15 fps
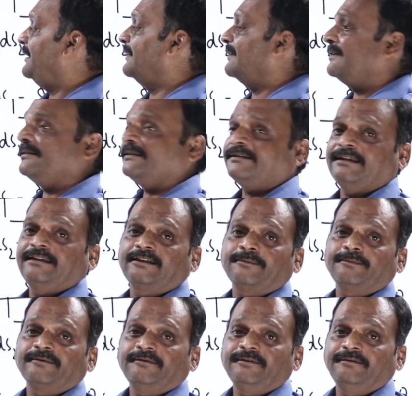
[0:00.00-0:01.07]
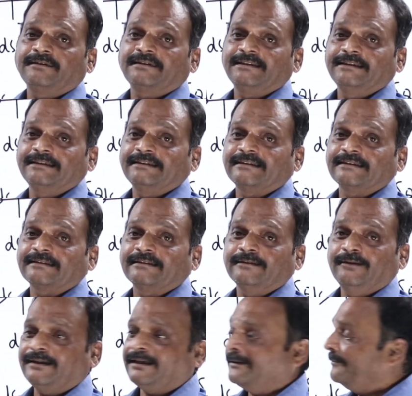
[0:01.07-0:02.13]
increases. Entropy of the universe increases.
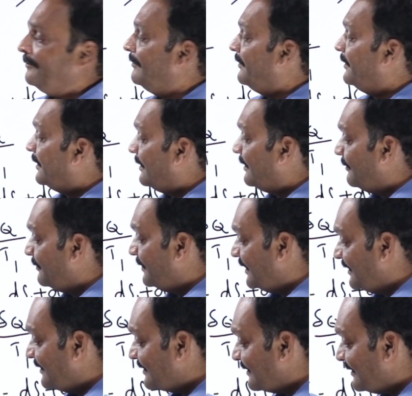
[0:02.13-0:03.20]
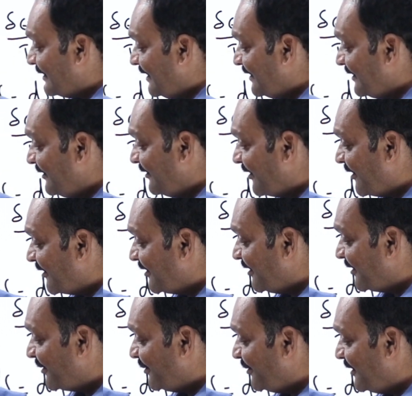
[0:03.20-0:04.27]
Okay. Means, right, in
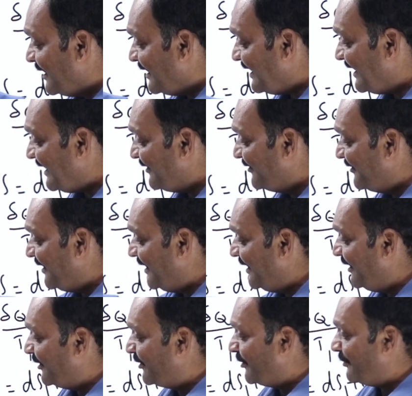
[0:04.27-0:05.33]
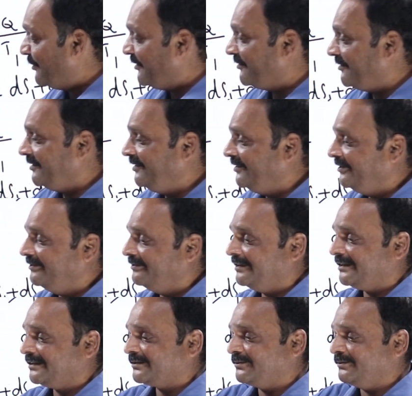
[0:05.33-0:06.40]
order to have the entropy of the
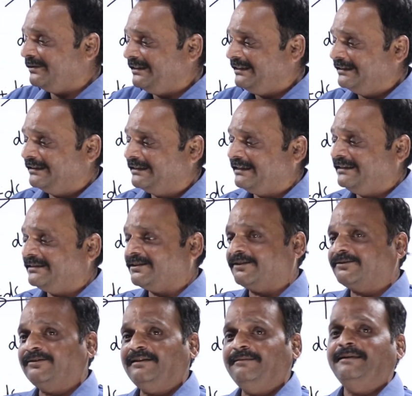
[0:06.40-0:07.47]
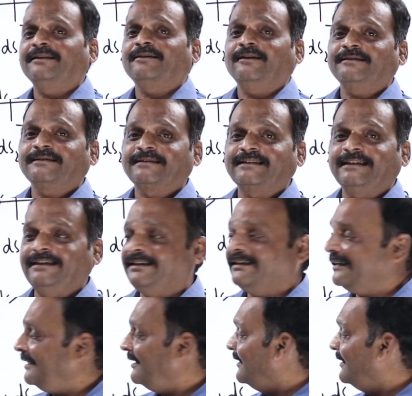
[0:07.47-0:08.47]
universe to increase or to remain constant,